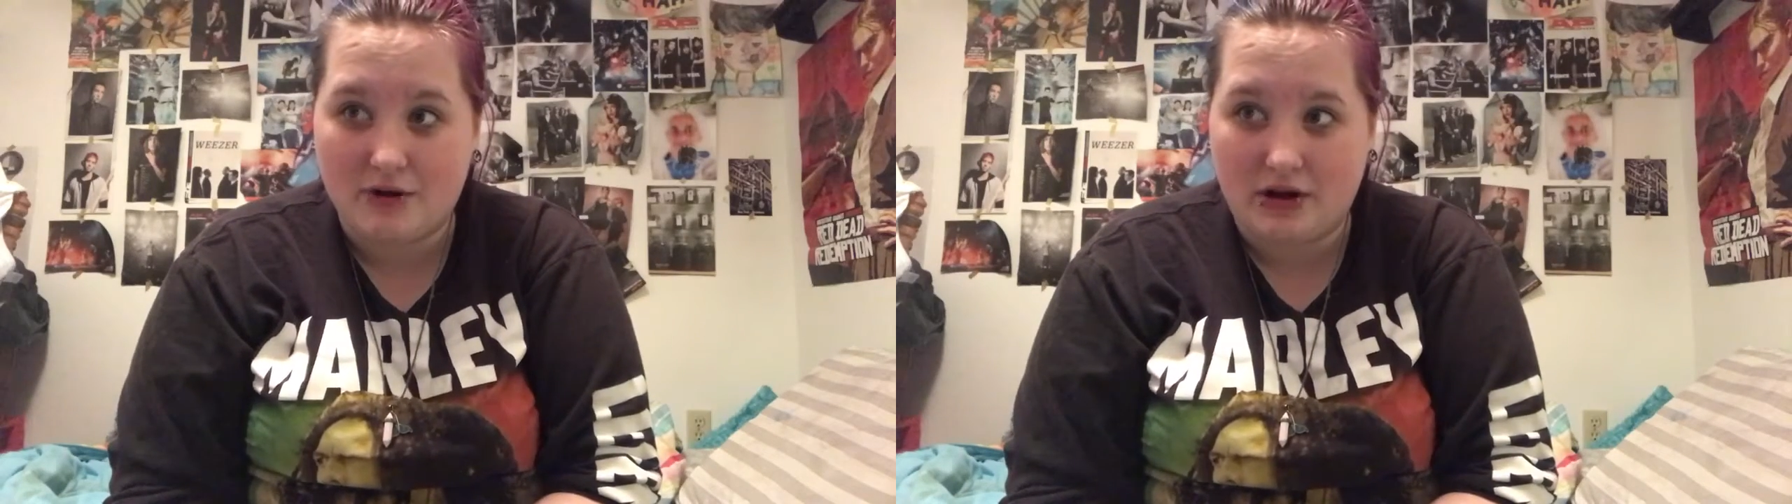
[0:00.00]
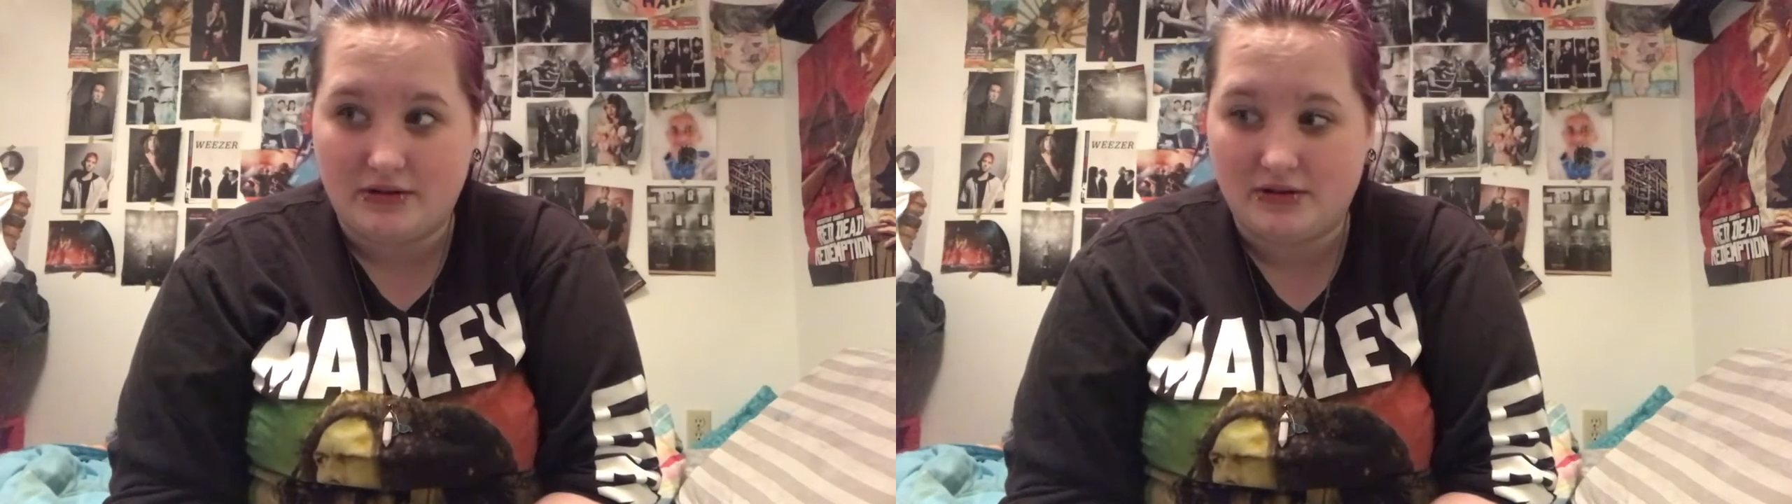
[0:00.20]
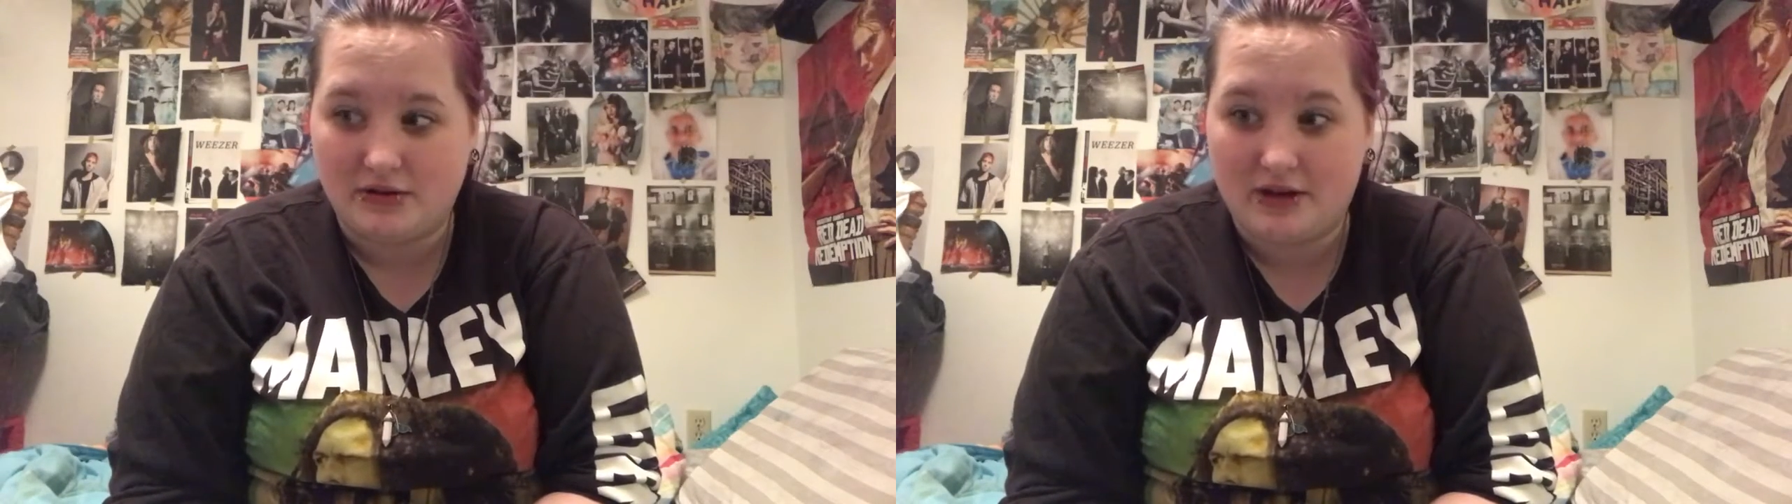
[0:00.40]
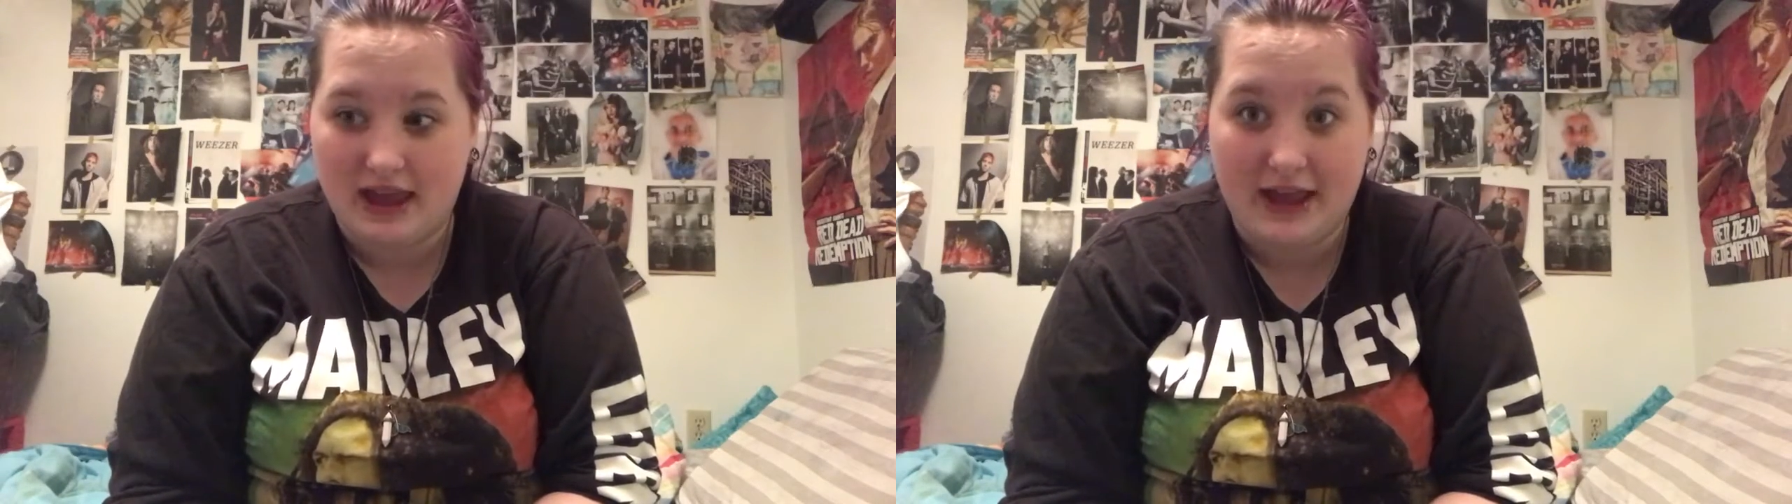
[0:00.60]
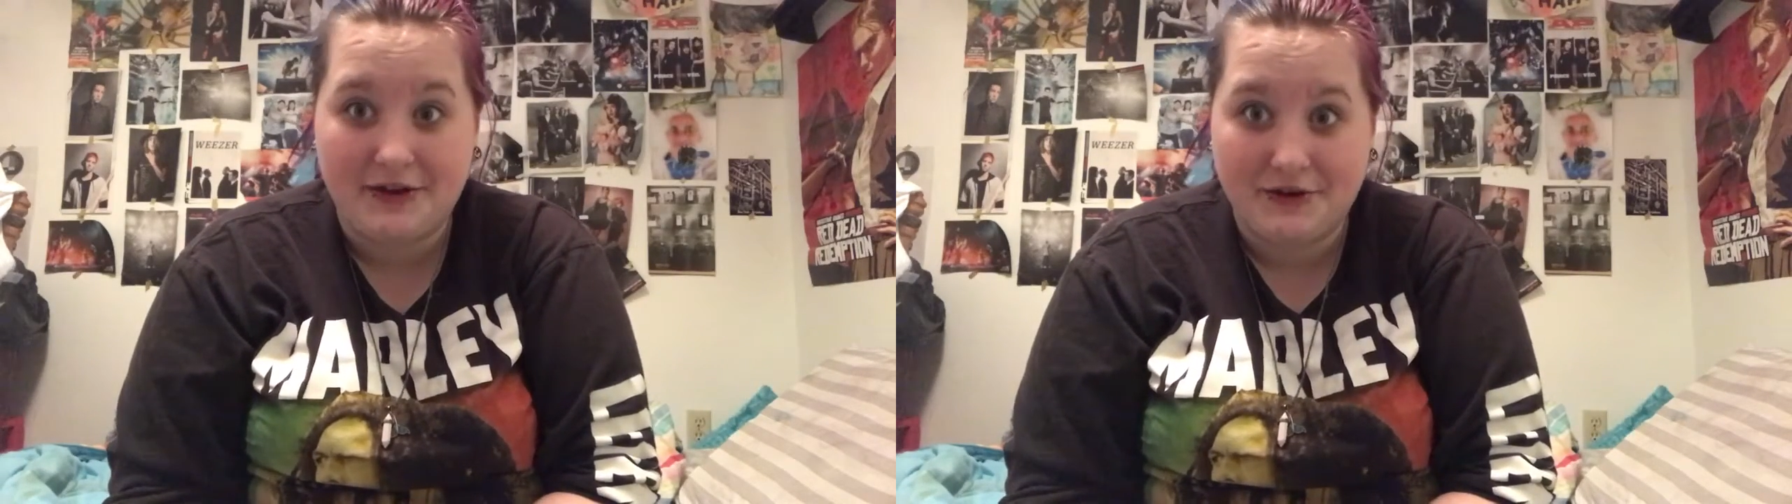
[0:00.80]
console
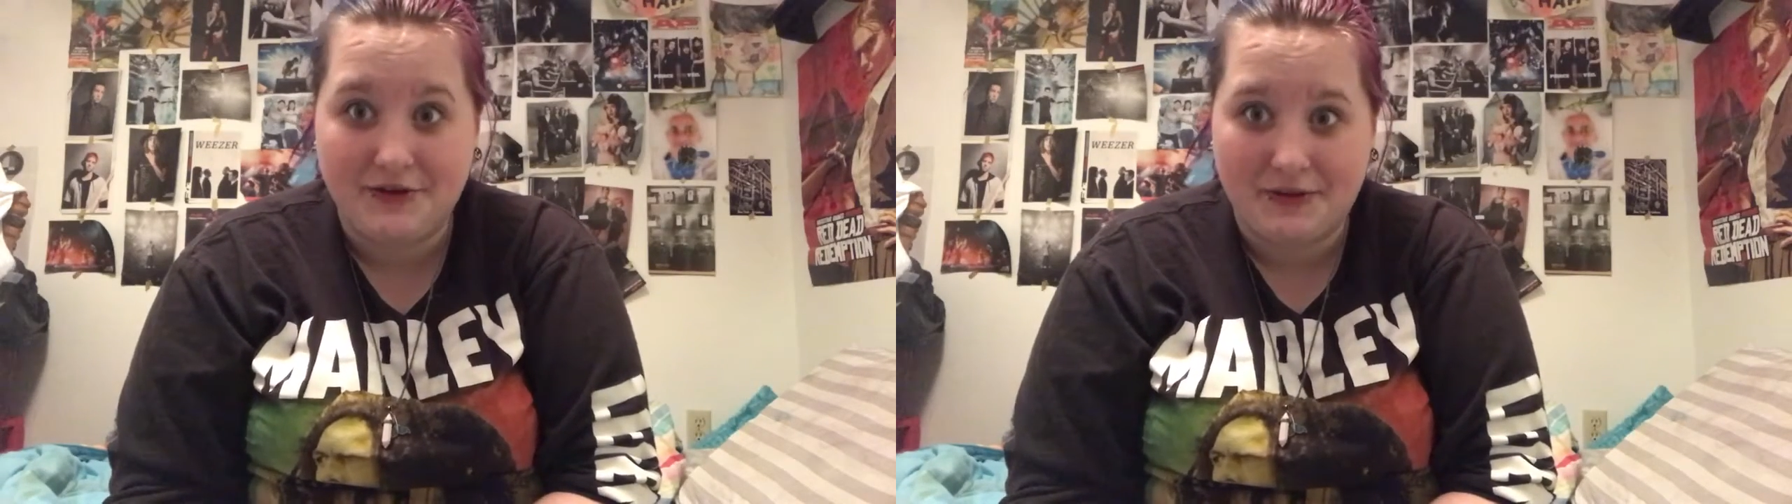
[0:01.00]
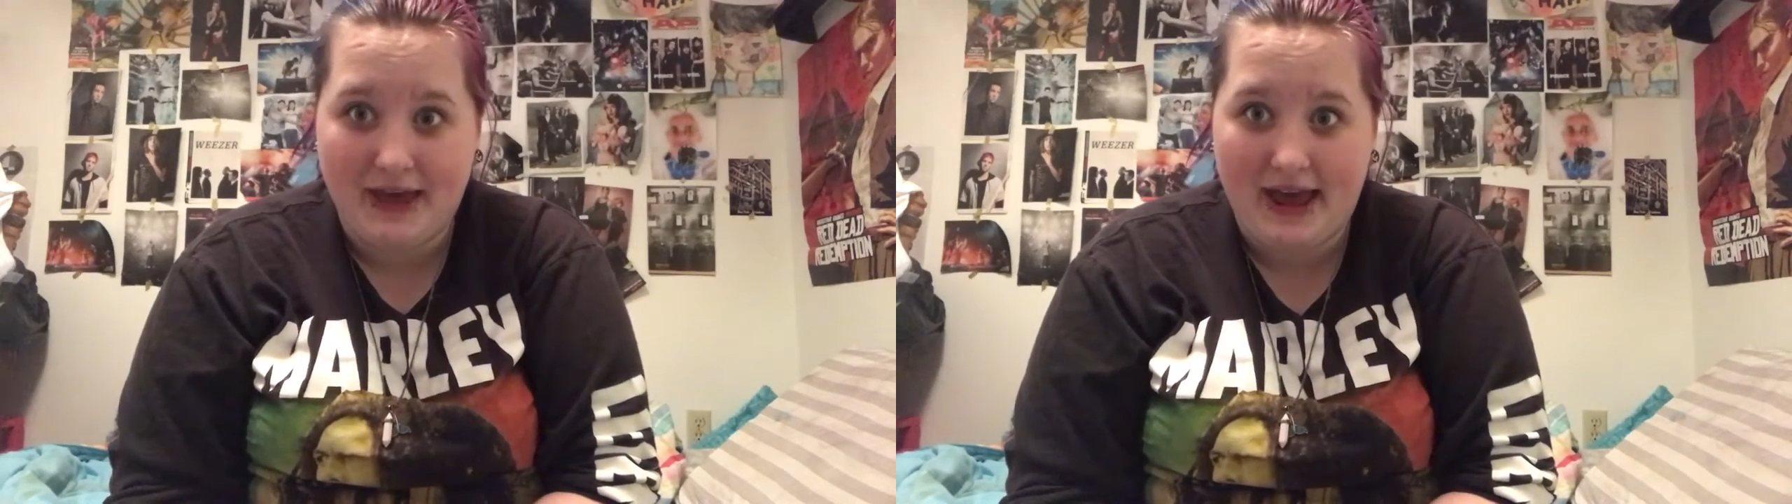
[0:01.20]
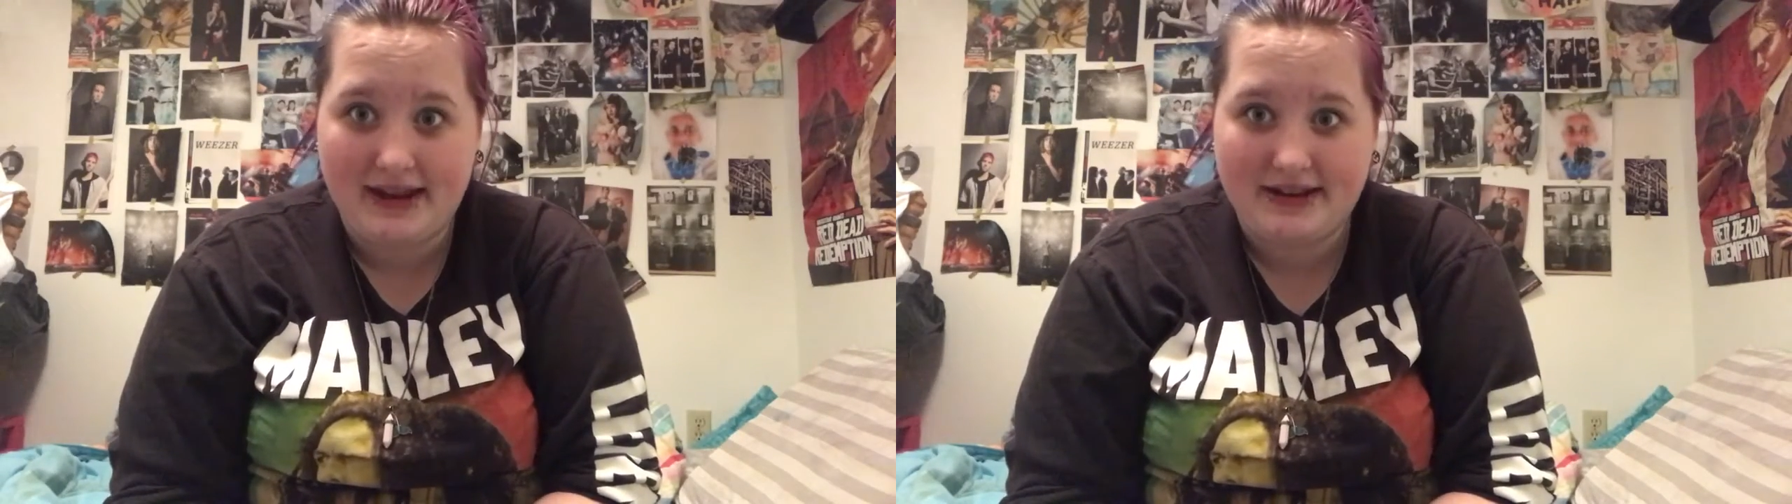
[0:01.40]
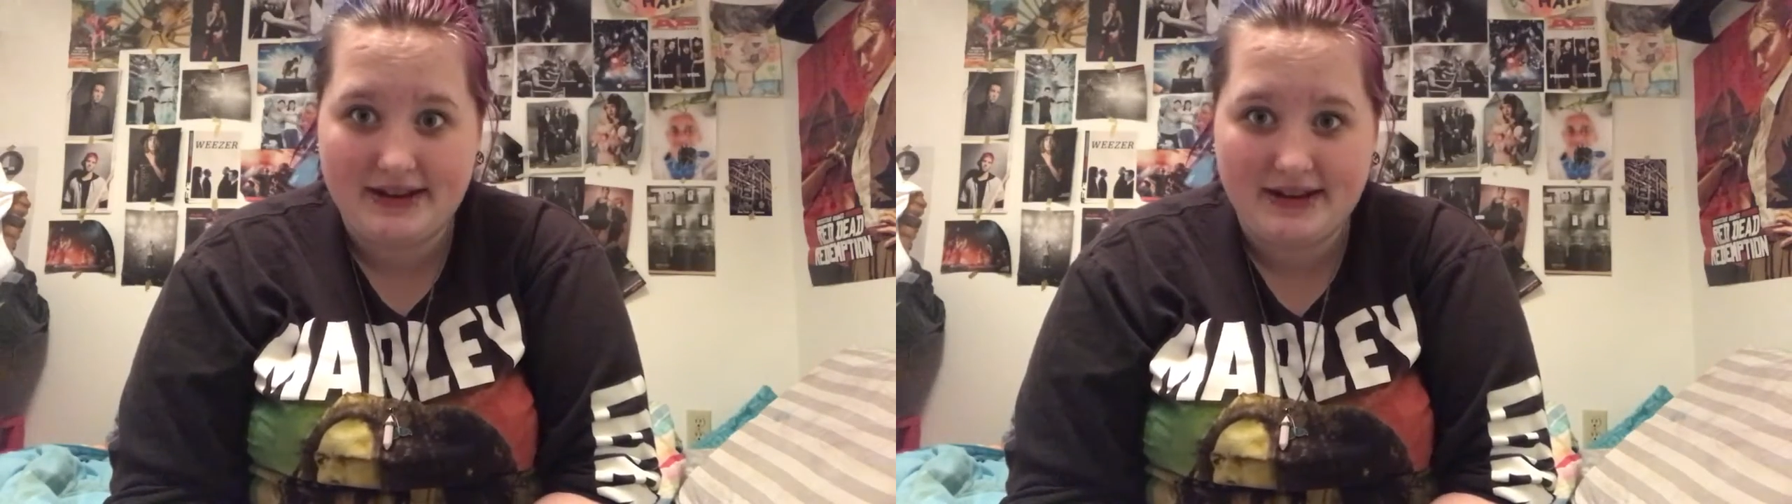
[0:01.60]
can do that.